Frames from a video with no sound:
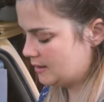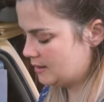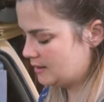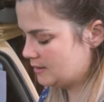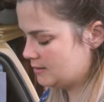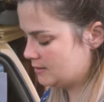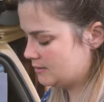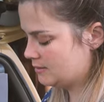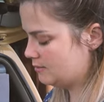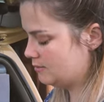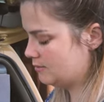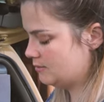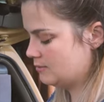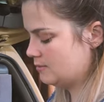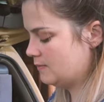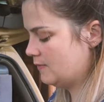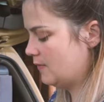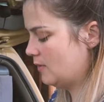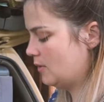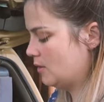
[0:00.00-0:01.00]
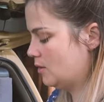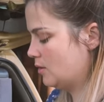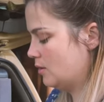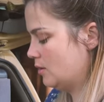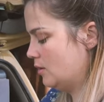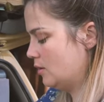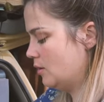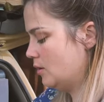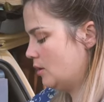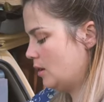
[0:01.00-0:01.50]
this
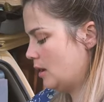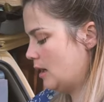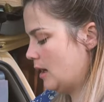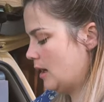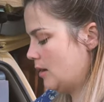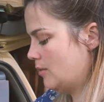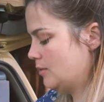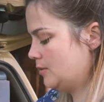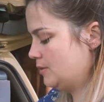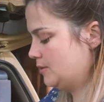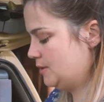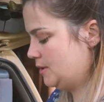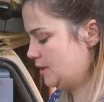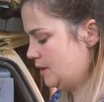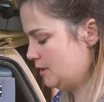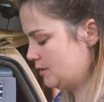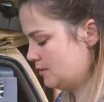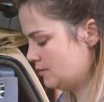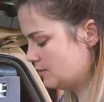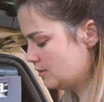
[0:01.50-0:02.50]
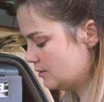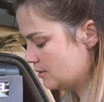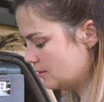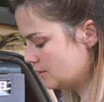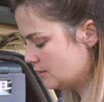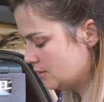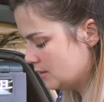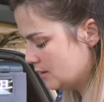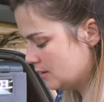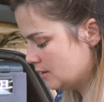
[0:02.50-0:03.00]
for our dinner.
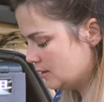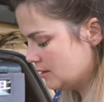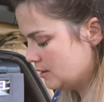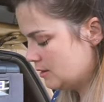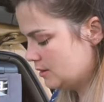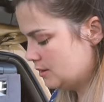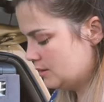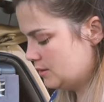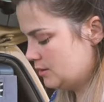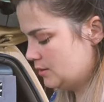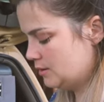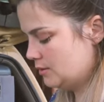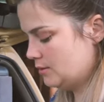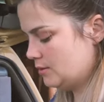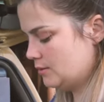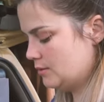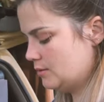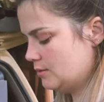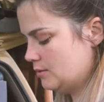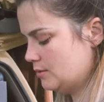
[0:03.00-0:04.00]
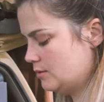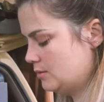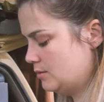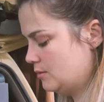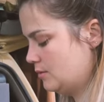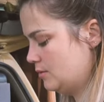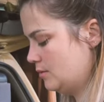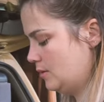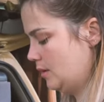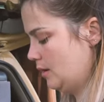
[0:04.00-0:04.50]
So,
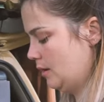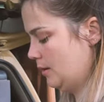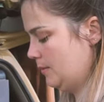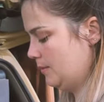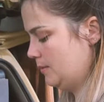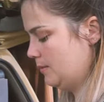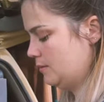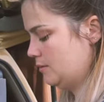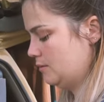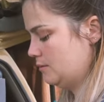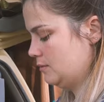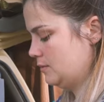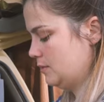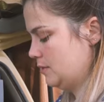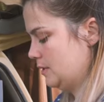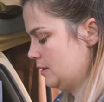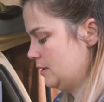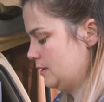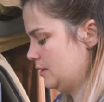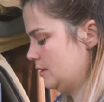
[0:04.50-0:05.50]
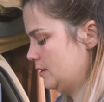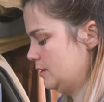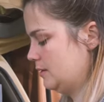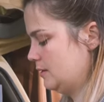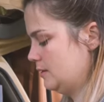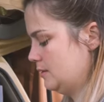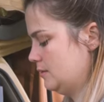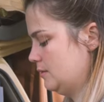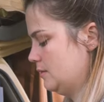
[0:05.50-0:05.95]
yeah, this is.